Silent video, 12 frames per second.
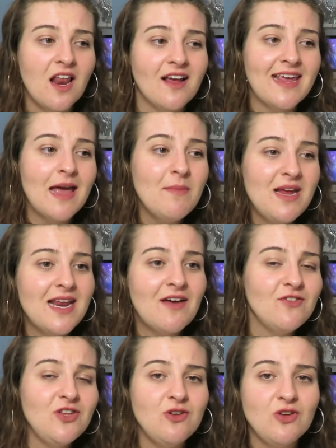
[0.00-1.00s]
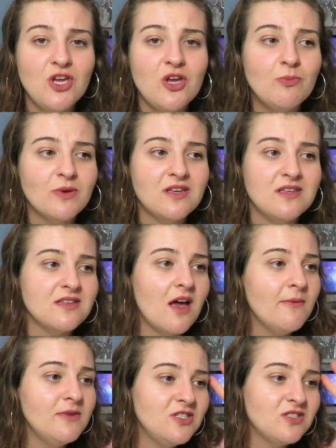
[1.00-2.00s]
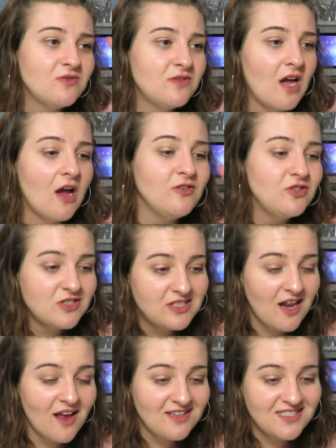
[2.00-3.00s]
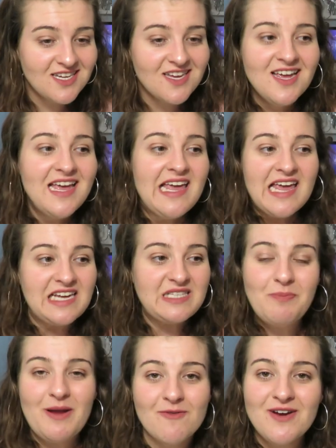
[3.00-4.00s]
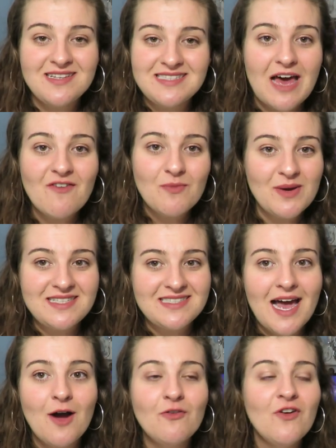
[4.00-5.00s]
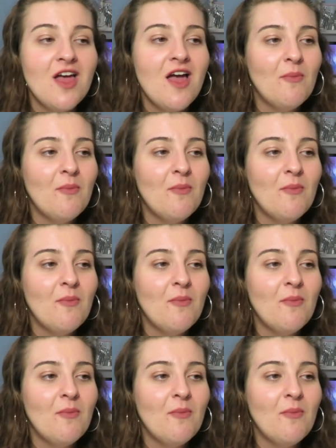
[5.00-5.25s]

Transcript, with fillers: Like, get me an Avenue Q, because I would just, I'd just like to experience that for myself.